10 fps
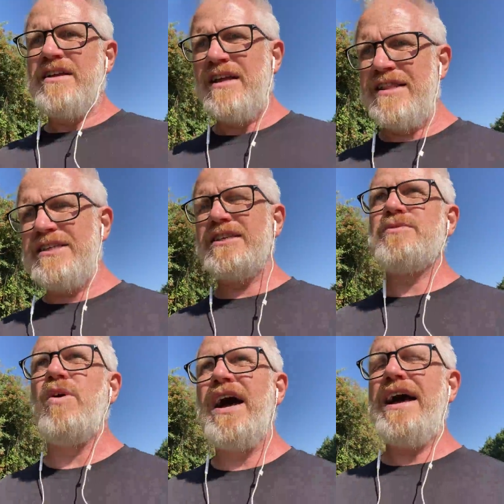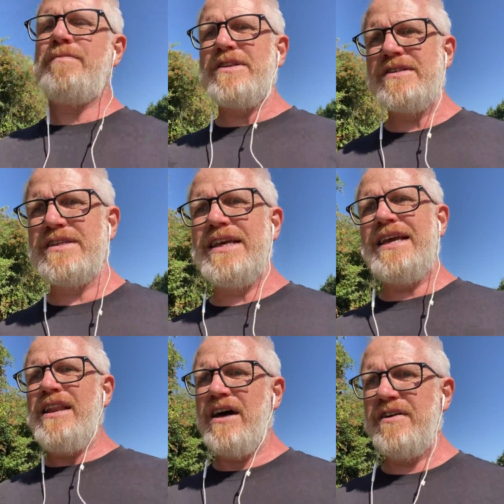And this is what happens
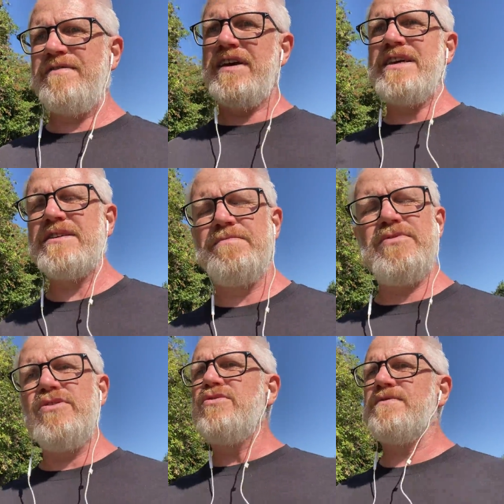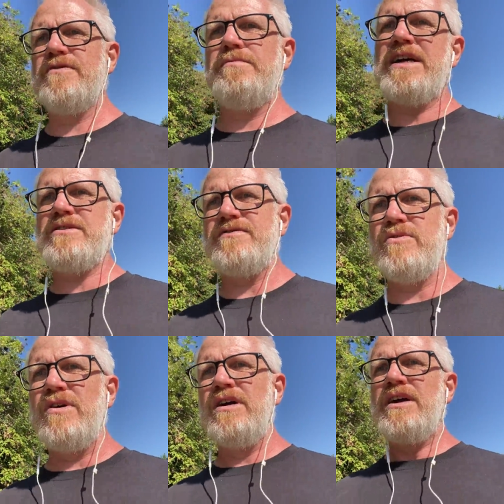in life. It's a beautiful
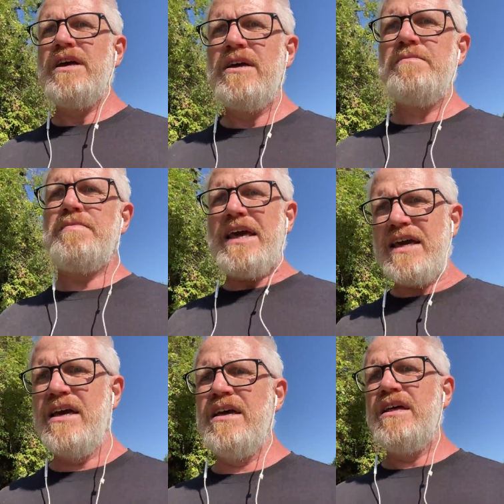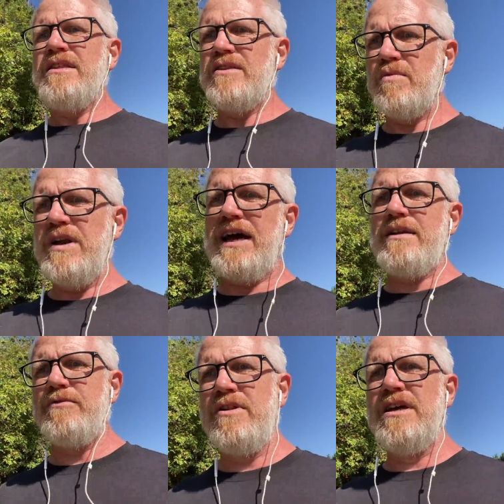metaphor pick the one
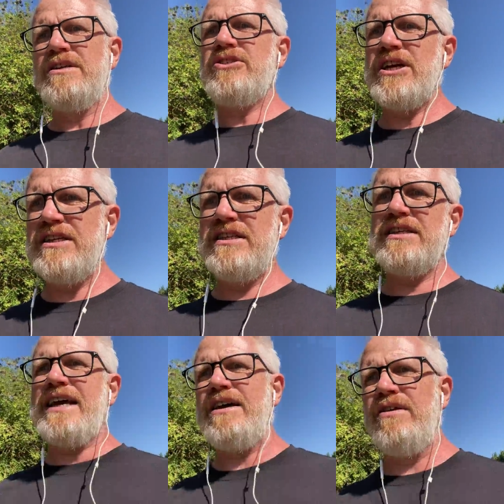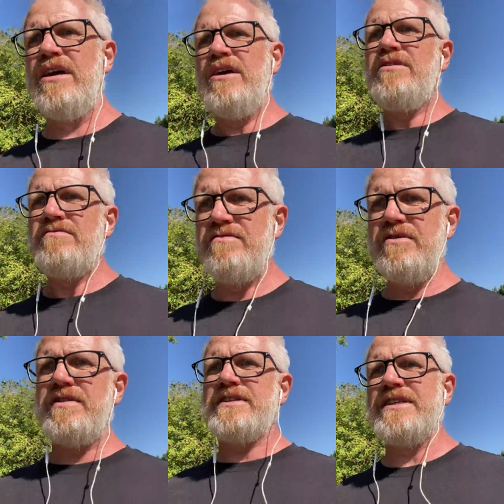animal, chase it down,
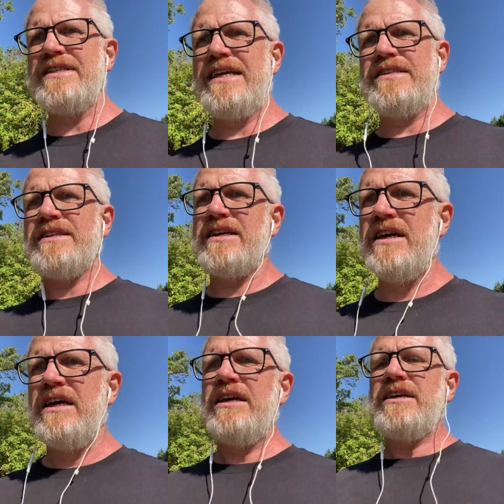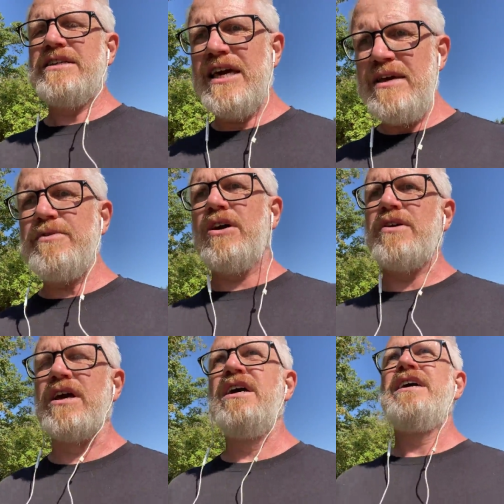ruthless intensity, keep going,
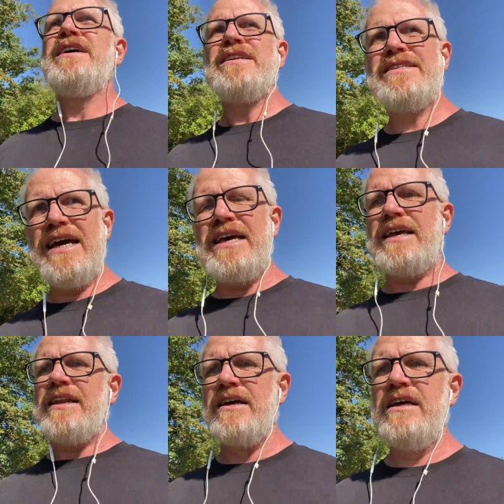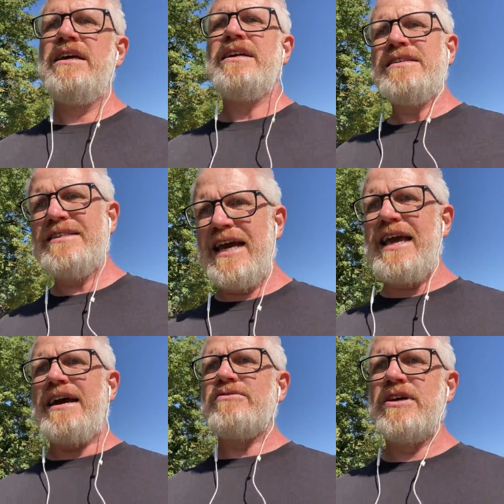day in, day
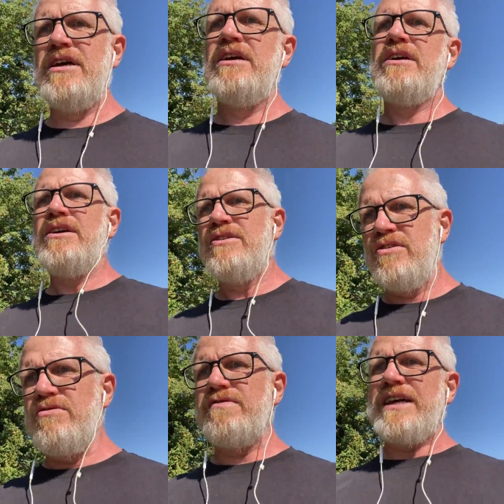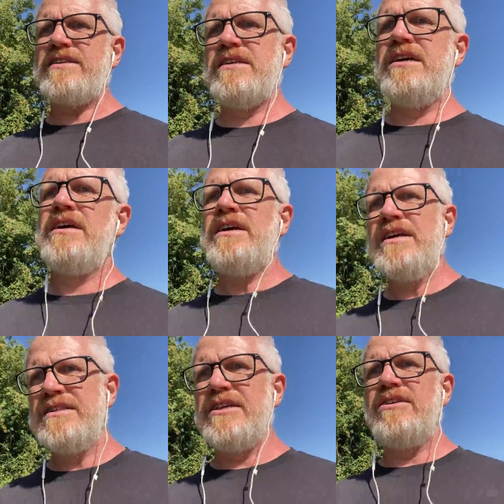out, no rest
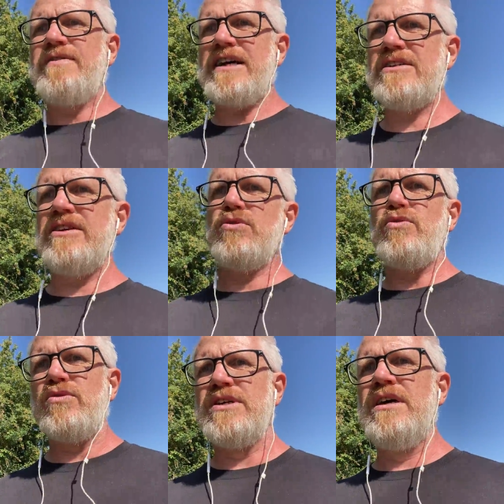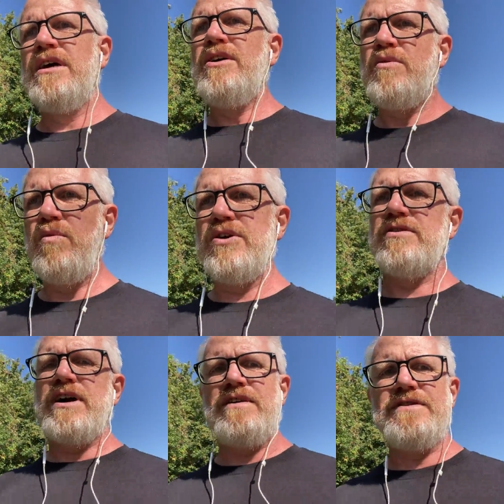till you've actually caught what
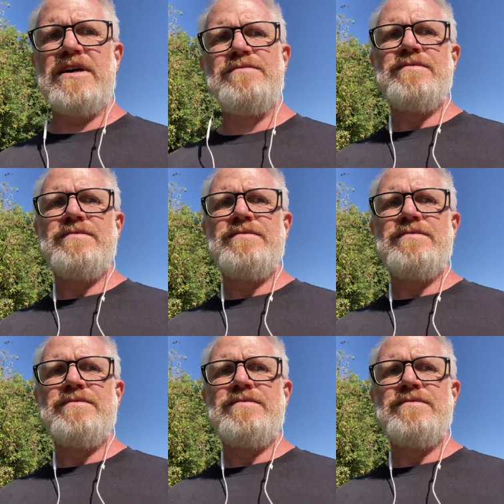you're after.